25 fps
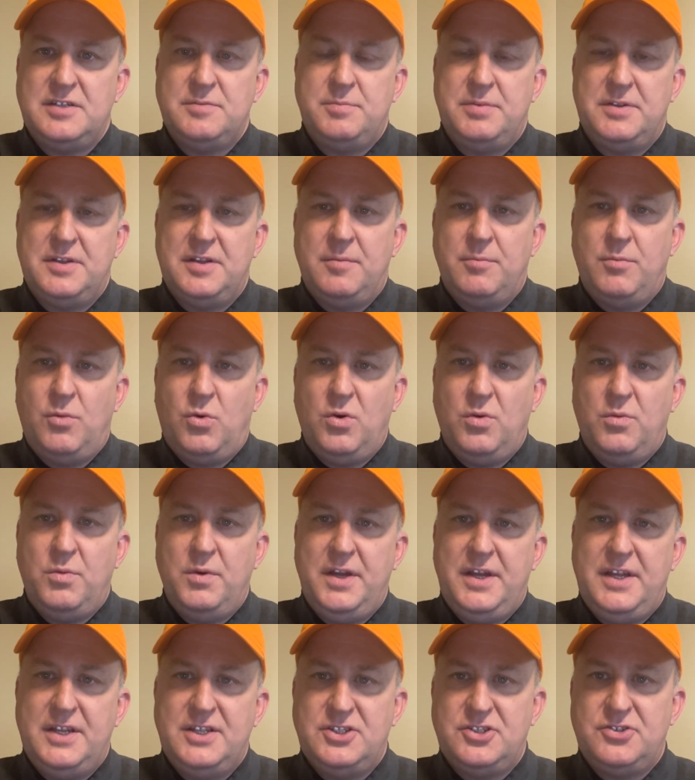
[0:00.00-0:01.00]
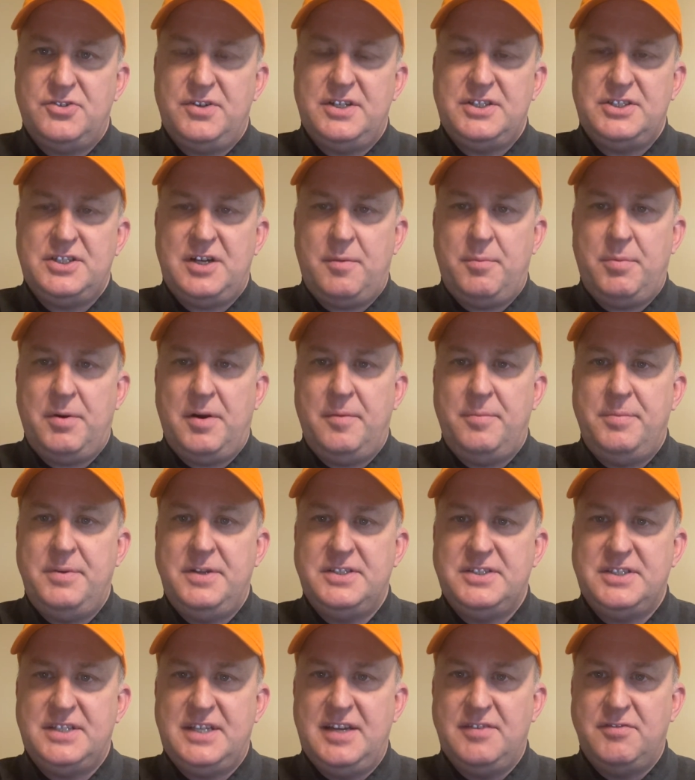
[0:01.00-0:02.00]
But the more we can stress our
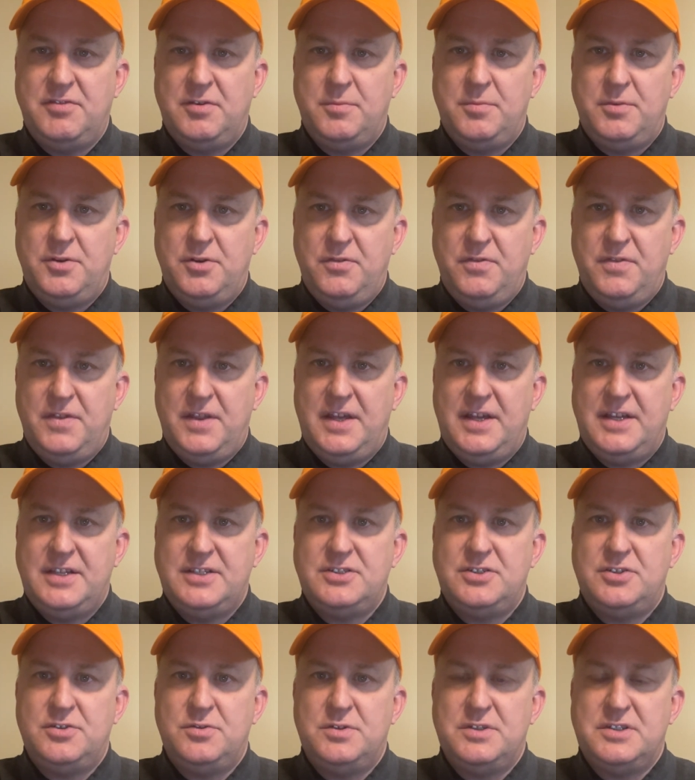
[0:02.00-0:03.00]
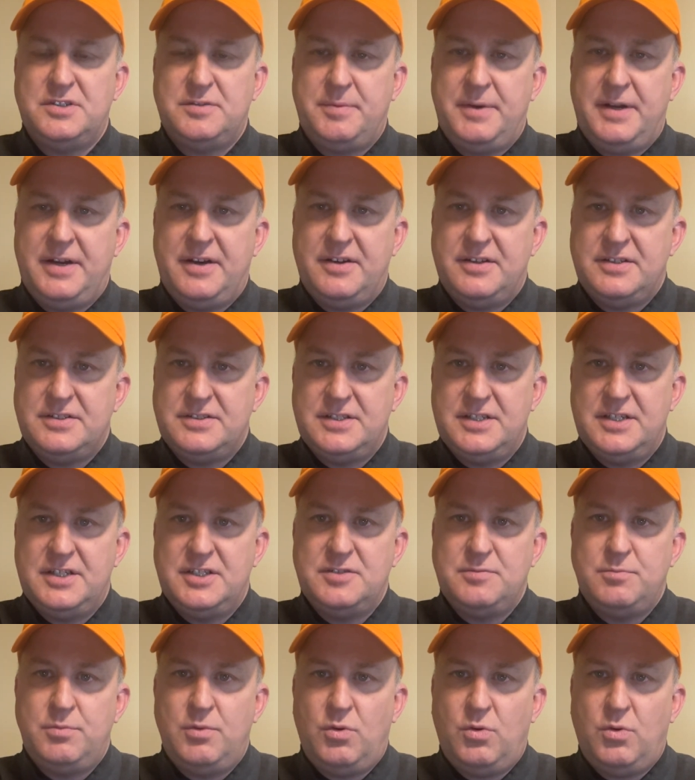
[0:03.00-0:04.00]
puppies, give them new things to experience and
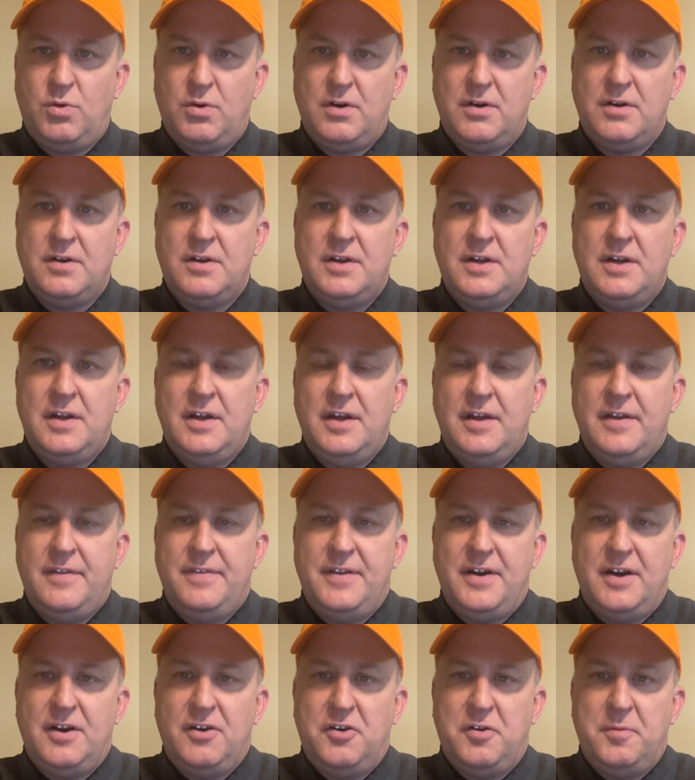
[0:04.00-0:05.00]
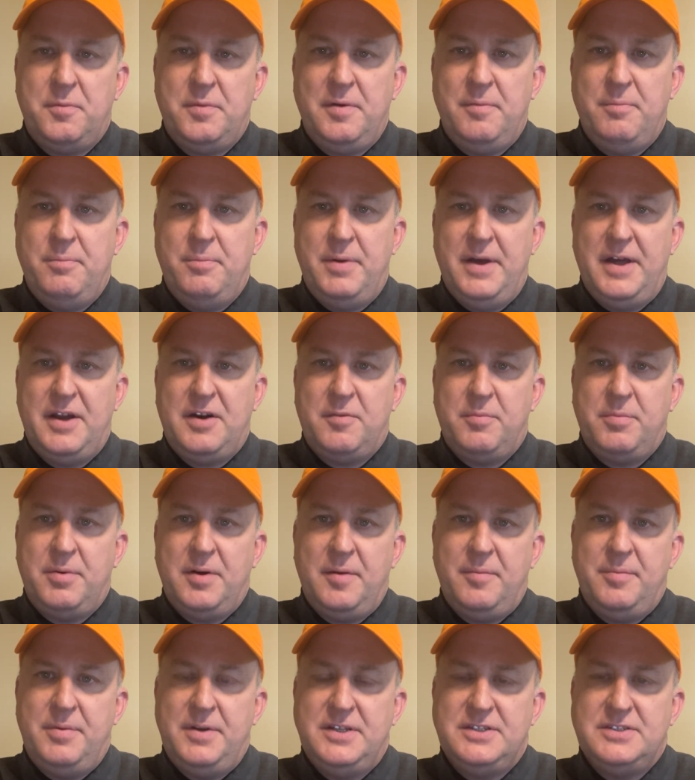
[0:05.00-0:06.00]
explore, they're going to be better
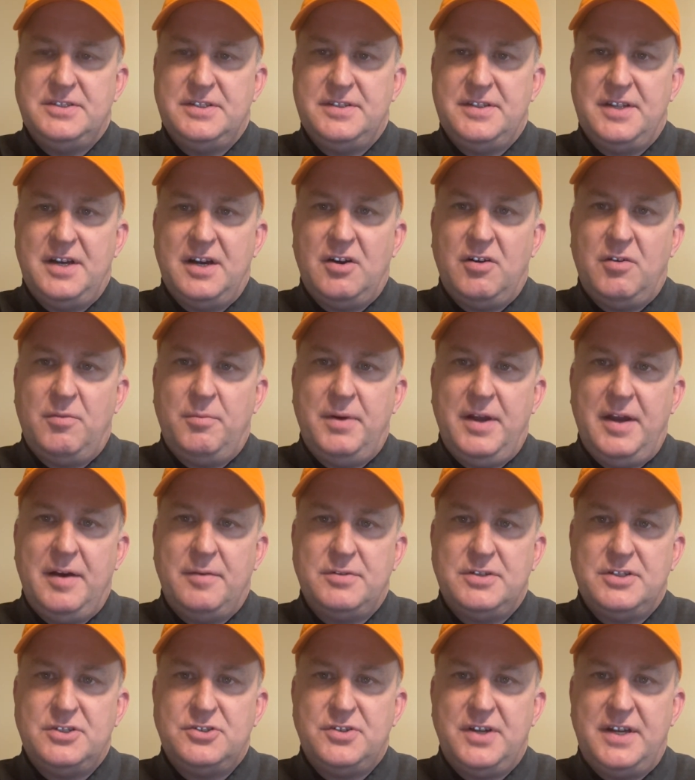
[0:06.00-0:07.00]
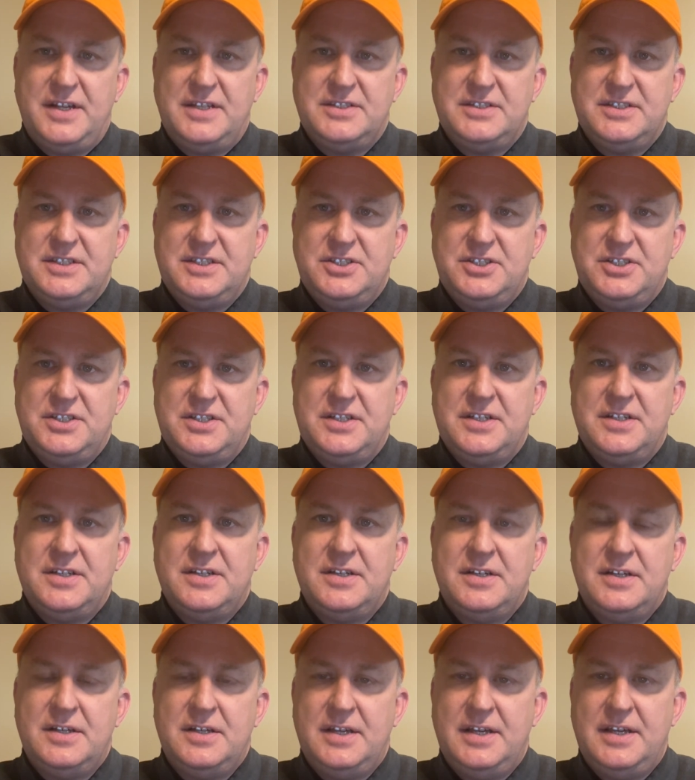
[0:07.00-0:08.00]
puppies, and they're going to be able to transition
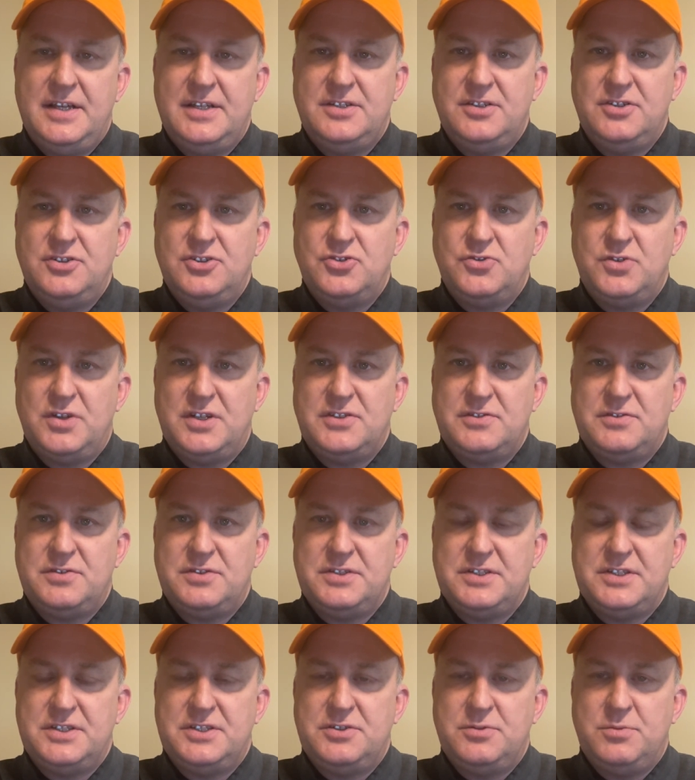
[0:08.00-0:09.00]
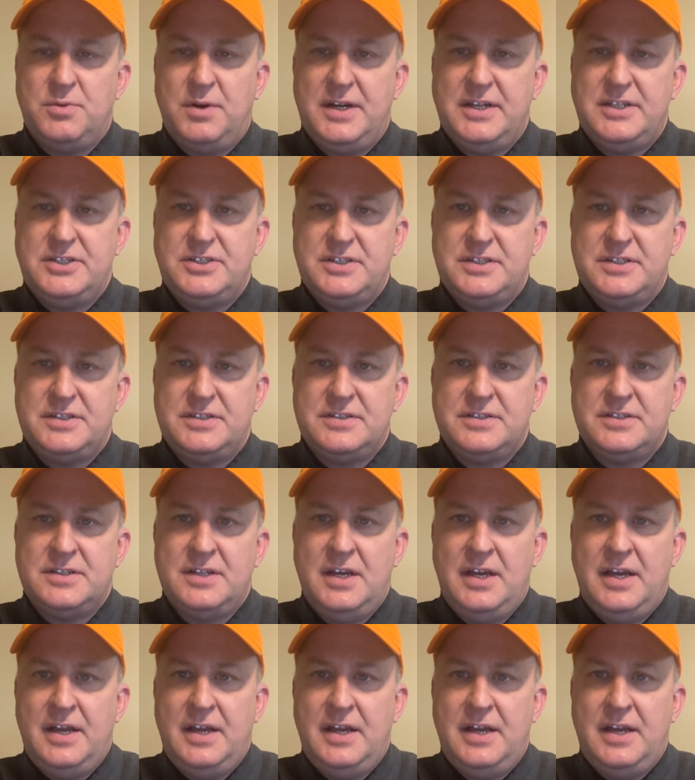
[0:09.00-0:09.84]
into stressful situations.